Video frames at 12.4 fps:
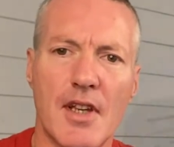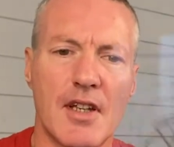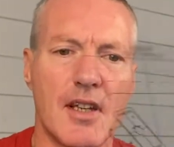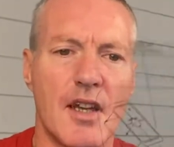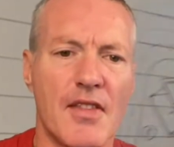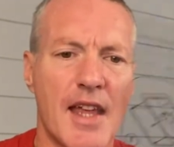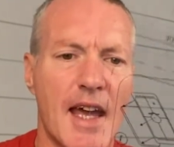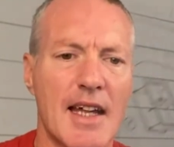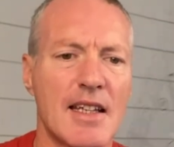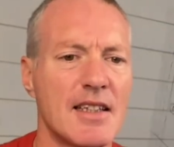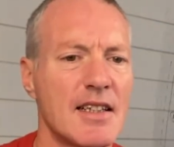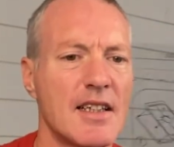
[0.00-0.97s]
and that
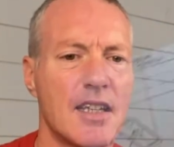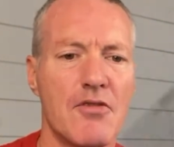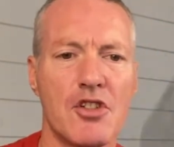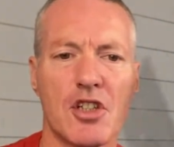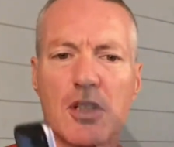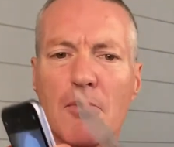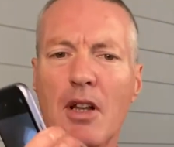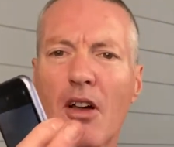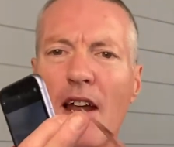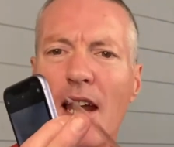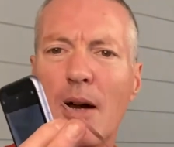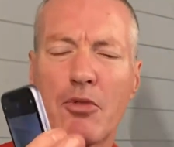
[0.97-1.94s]
gives you some
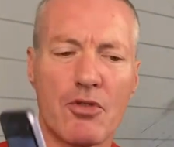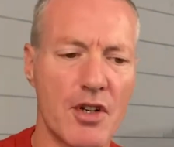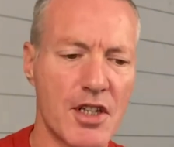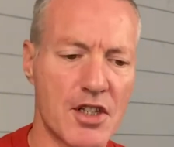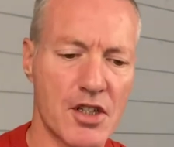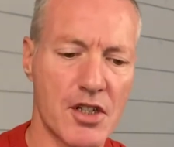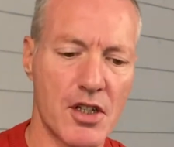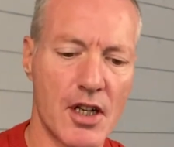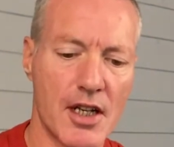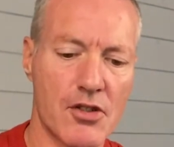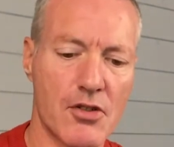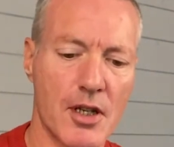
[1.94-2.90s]
line up grids. You
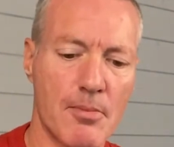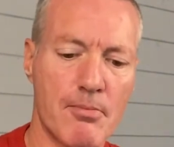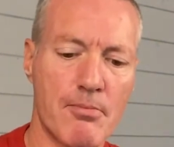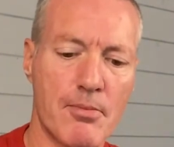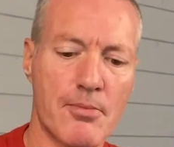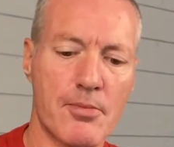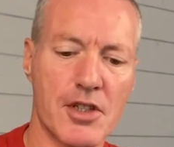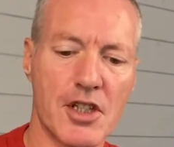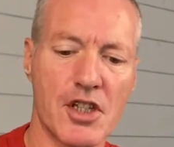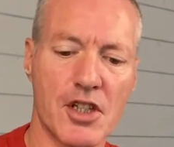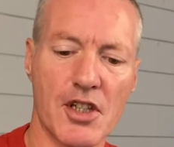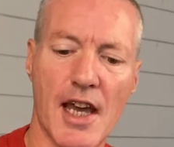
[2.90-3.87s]
literally
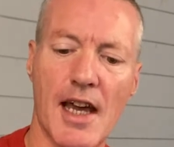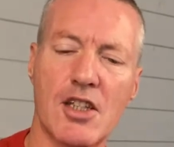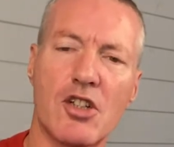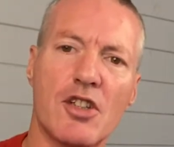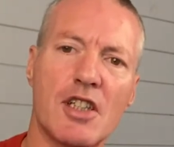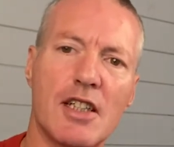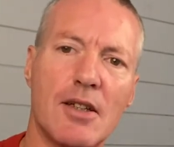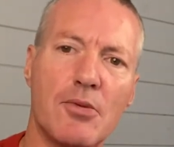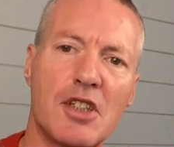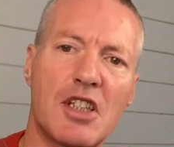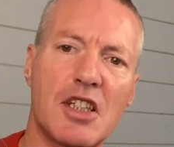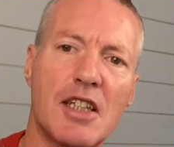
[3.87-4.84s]
position that. It's got this little
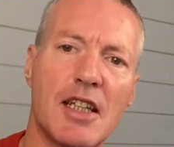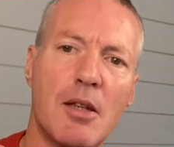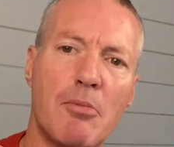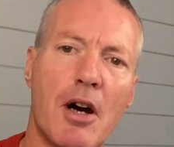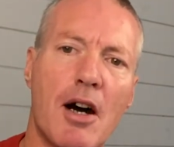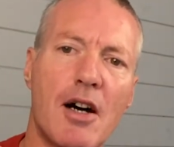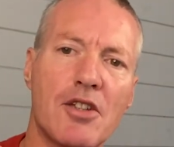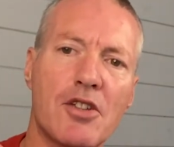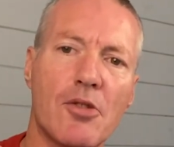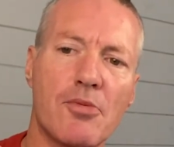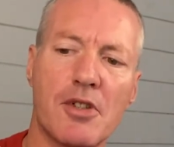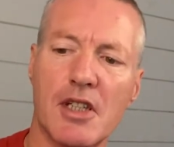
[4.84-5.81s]
sticky part,
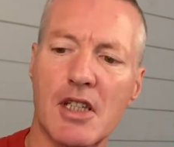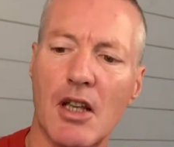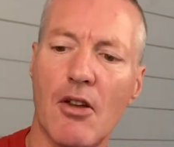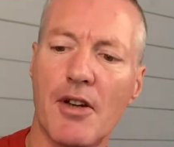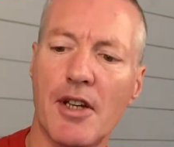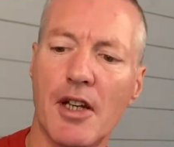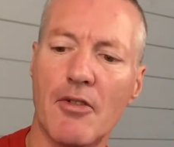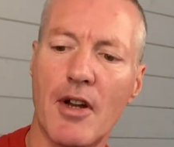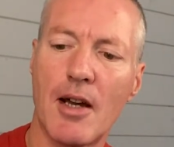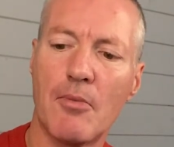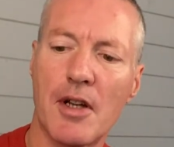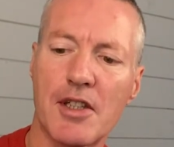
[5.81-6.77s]
stops it sliding
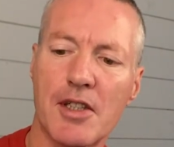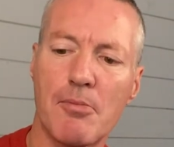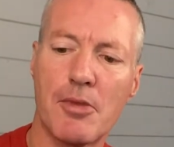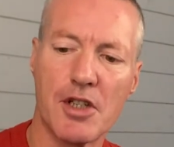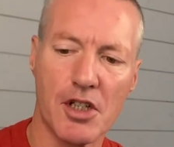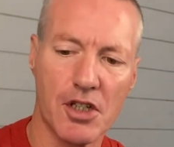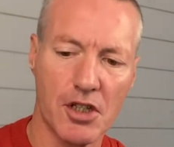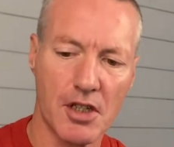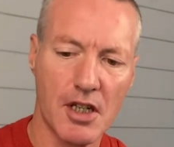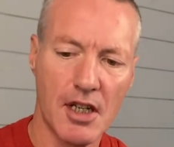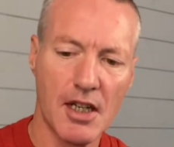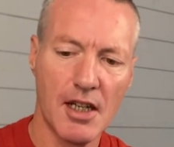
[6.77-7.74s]
around once in position,
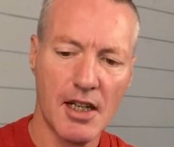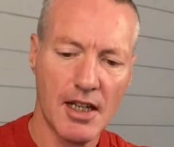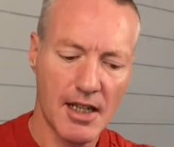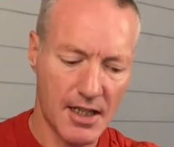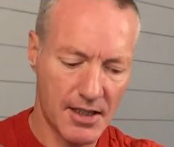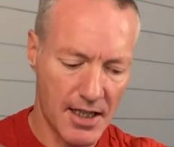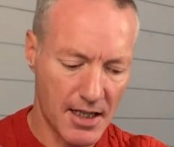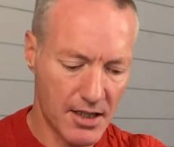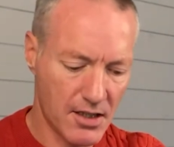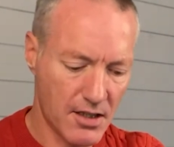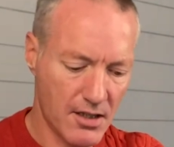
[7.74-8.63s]
and then